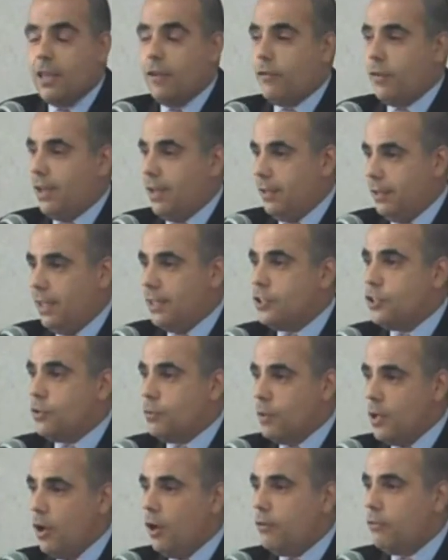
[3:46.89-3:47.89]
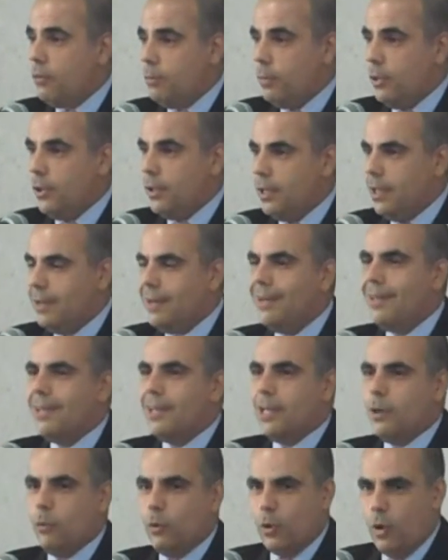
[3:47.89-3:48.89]
If it collects $300 billion,
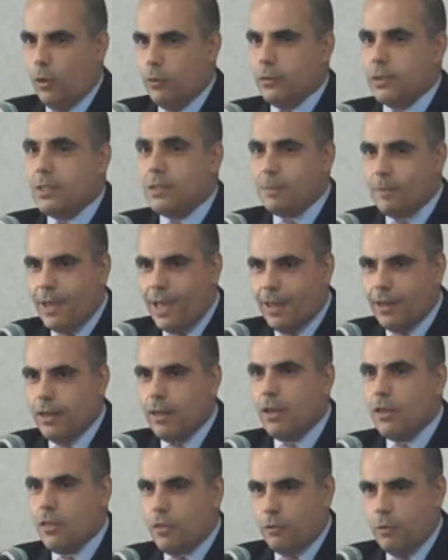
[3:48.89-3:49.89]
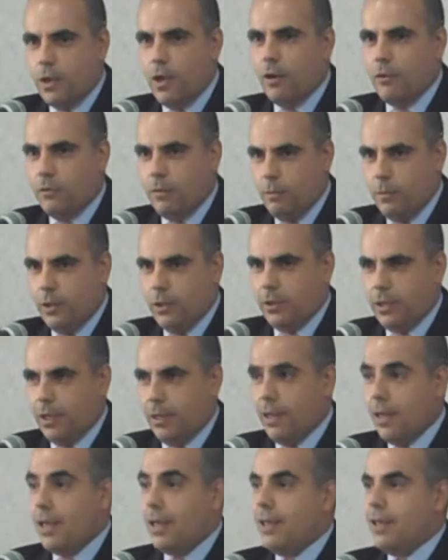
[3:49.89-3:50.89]
it will only spend $300 billion.
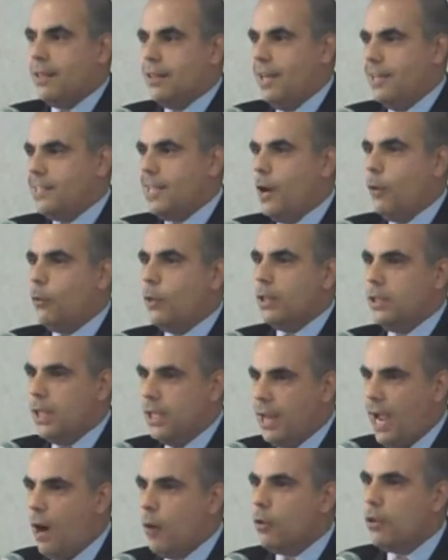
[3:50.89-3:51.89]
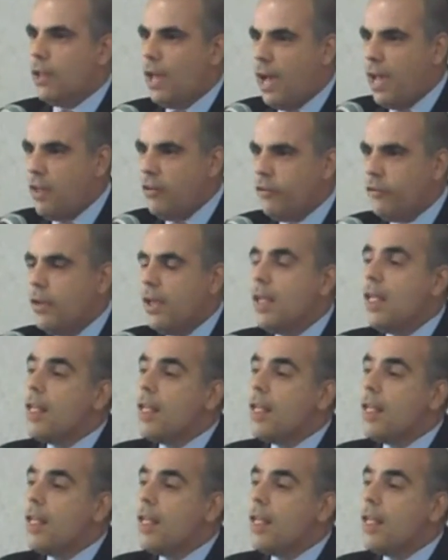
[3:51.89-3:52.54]
That's how we lead our life.